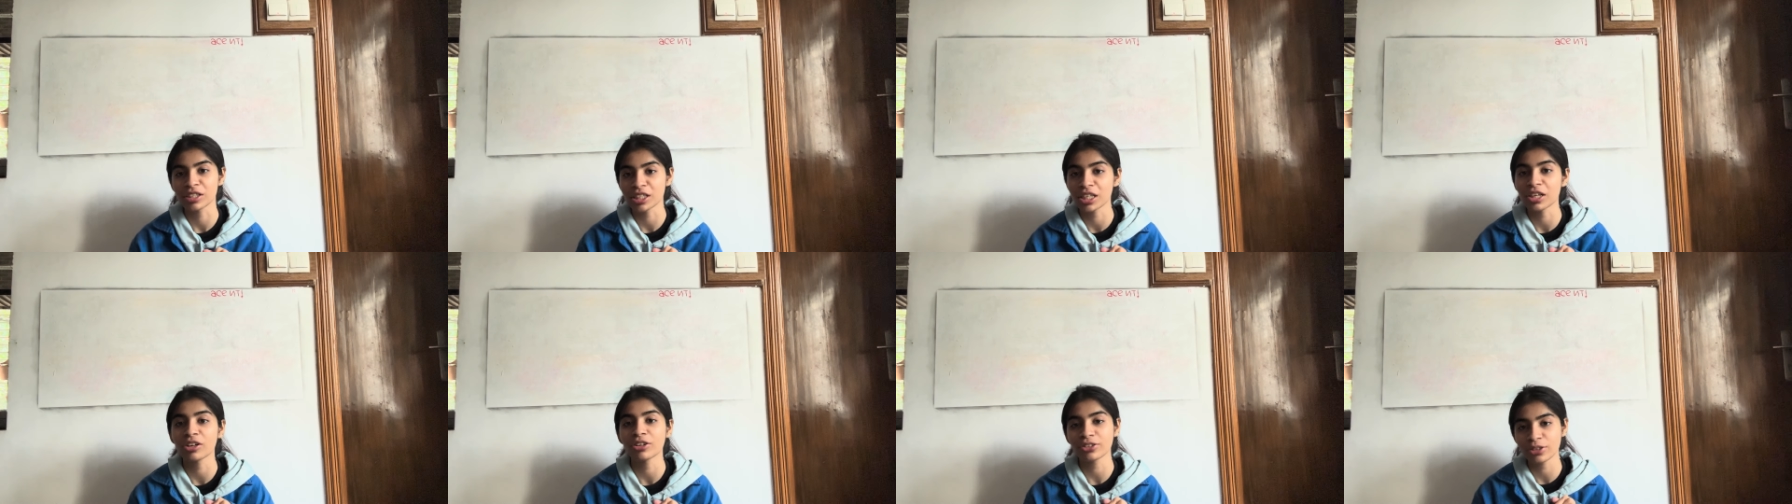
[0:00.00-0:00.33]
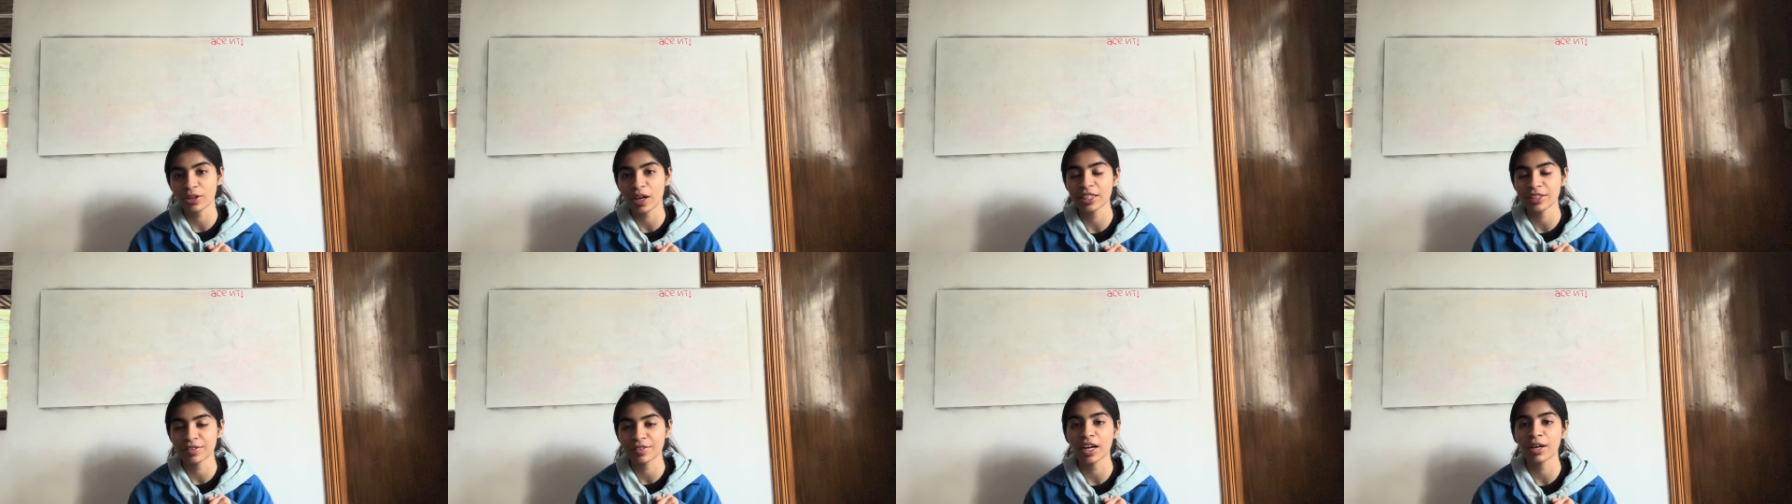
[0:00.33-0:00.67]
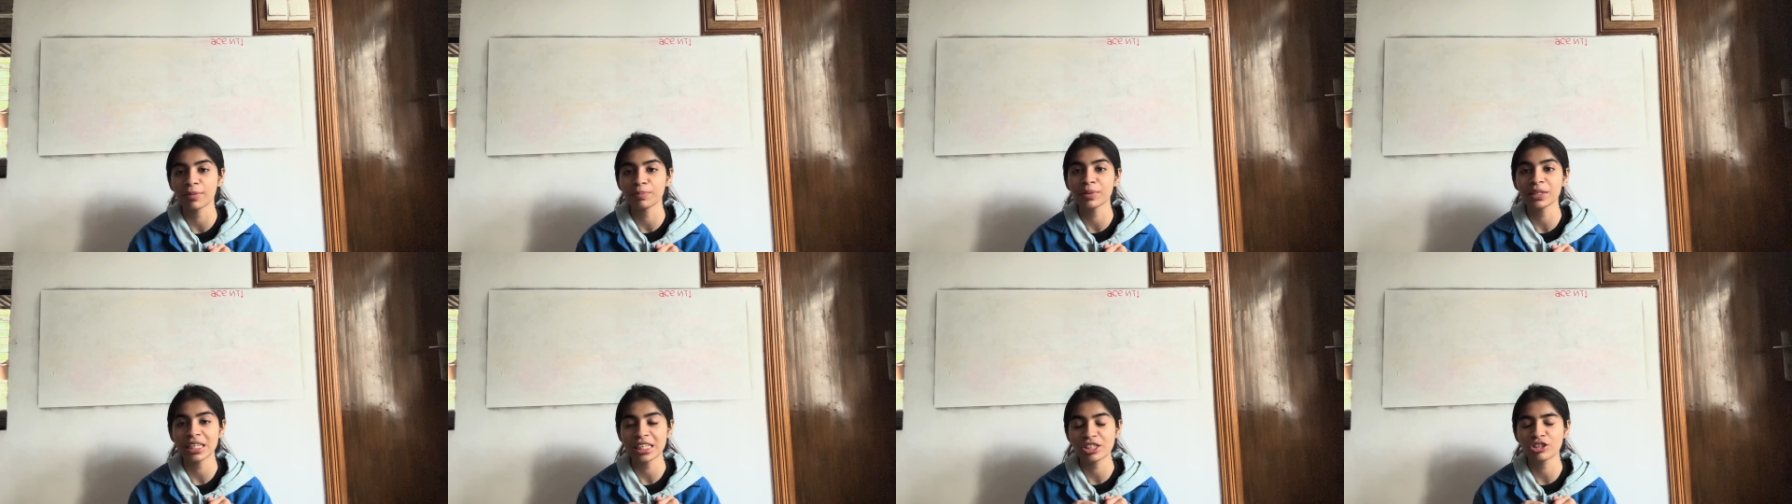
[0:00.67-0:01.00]
And also, Ashvia,
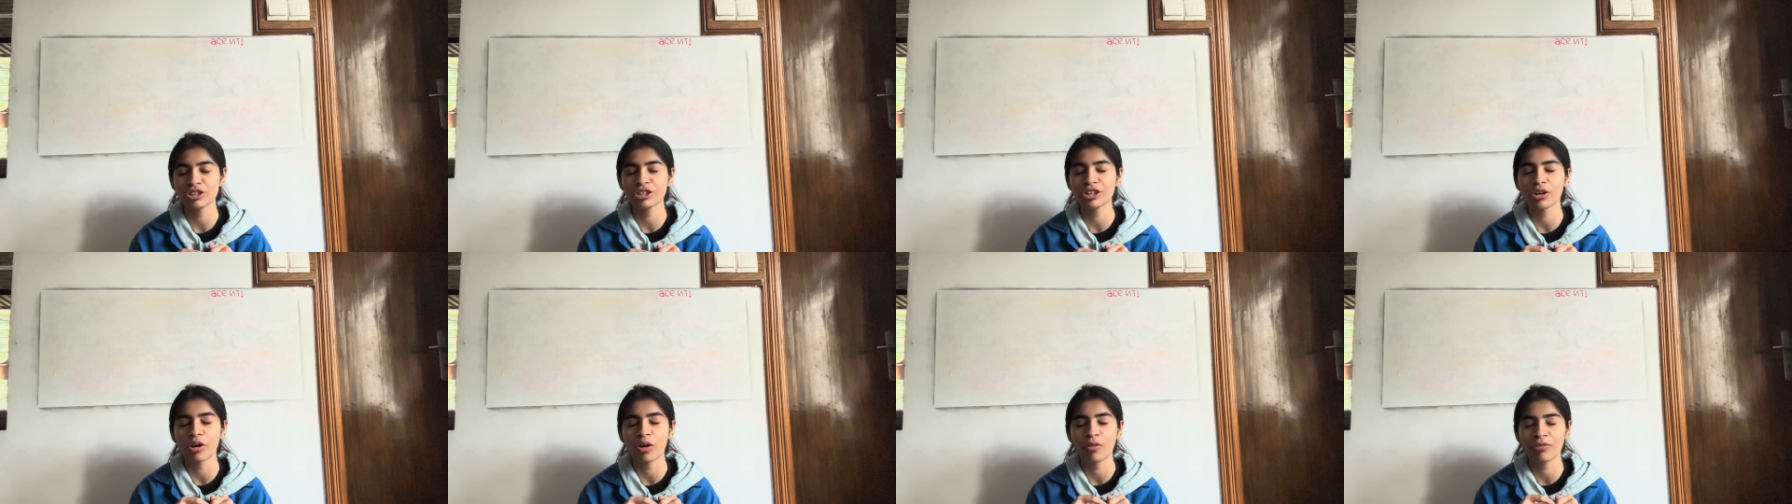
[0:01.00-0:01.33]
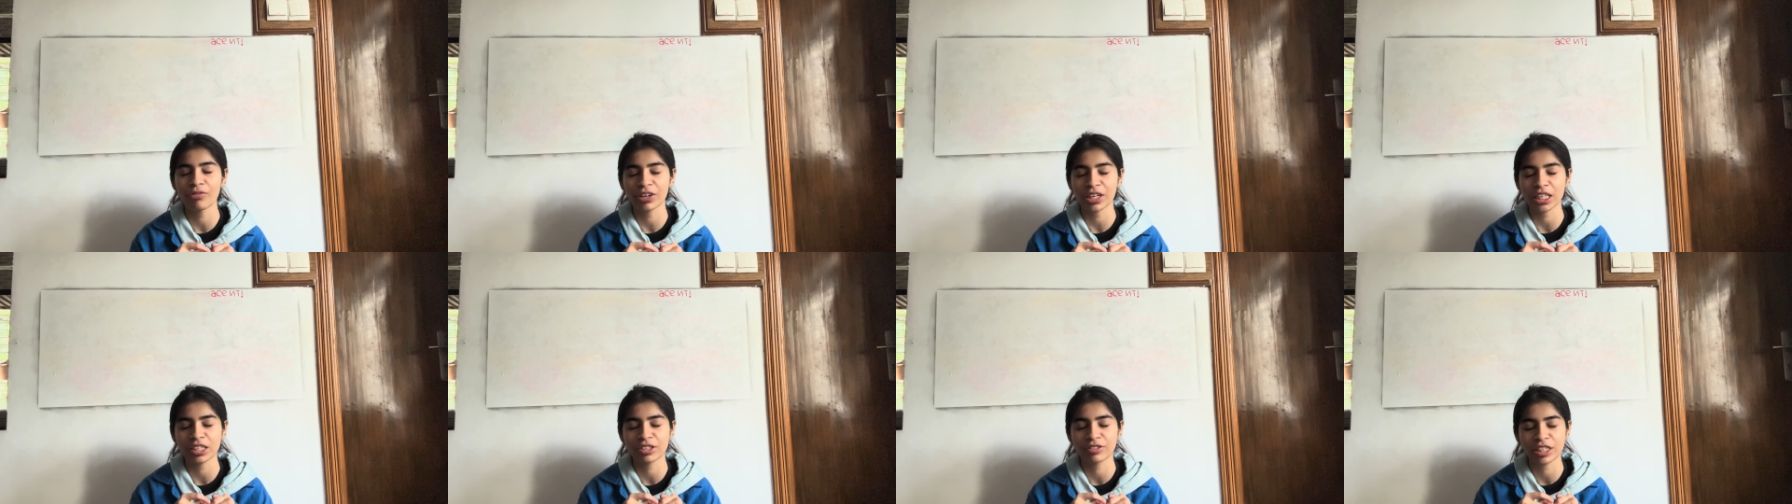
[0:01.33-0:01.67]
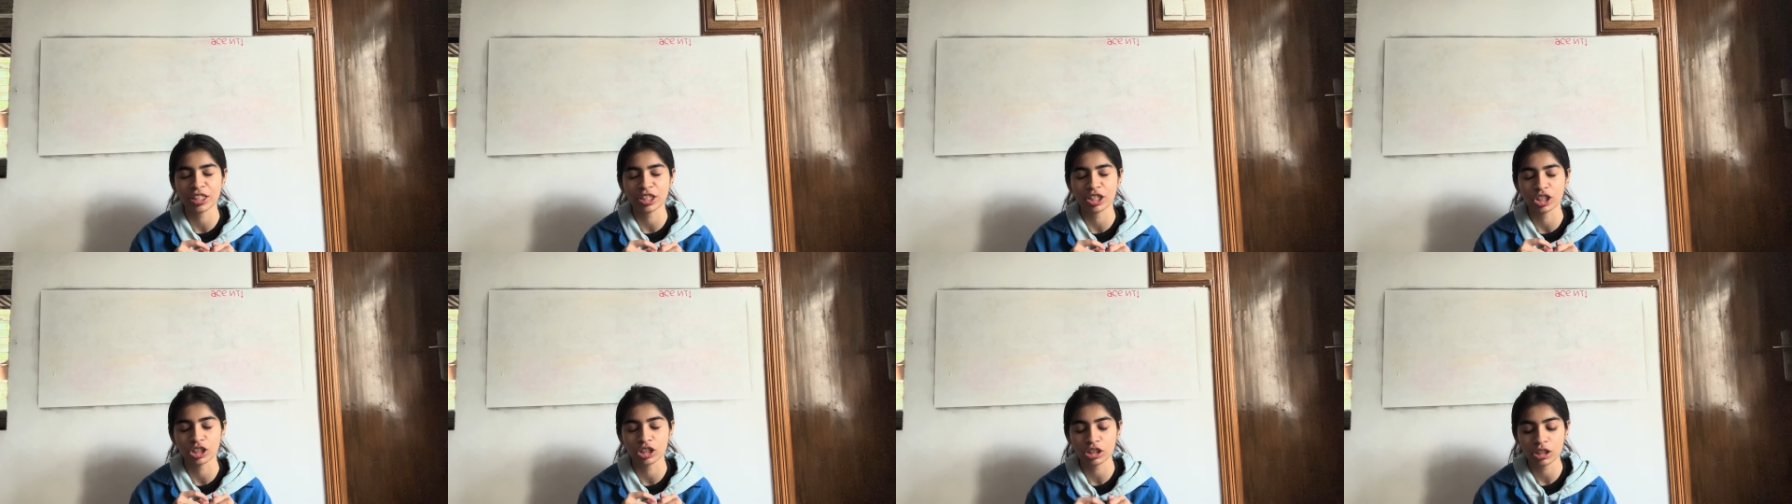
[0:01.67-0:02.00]
please do your own freaking
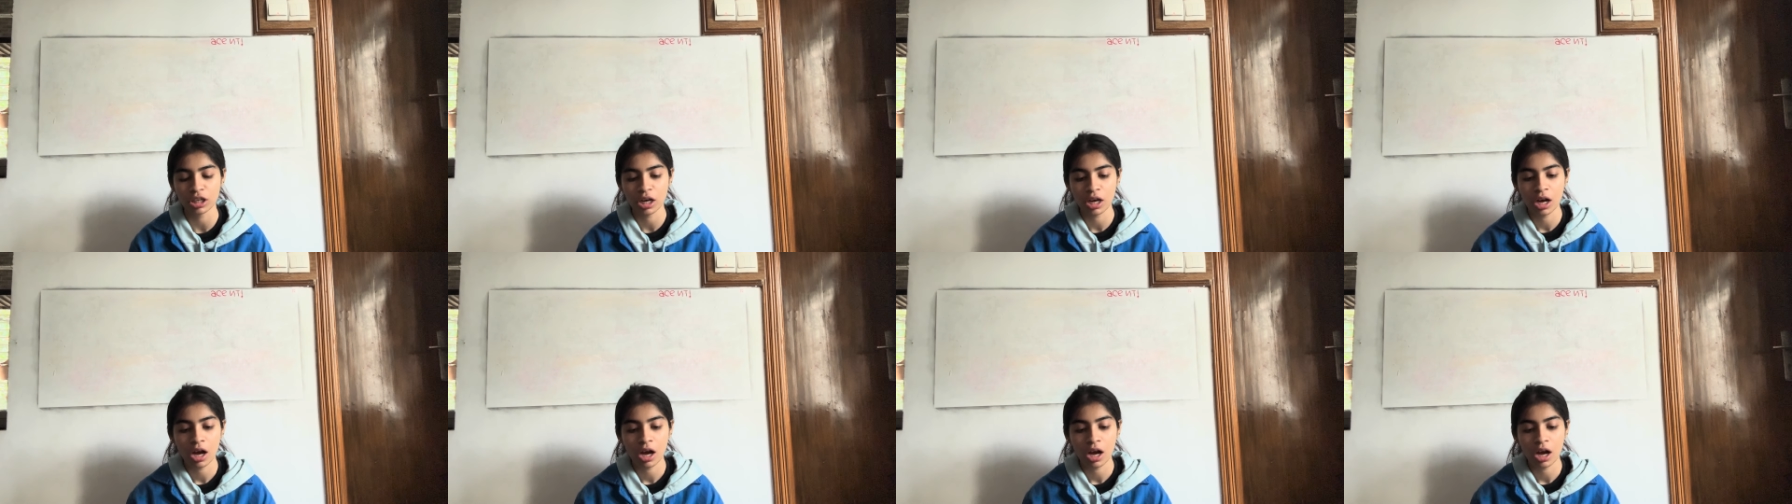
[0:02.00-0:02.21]
research.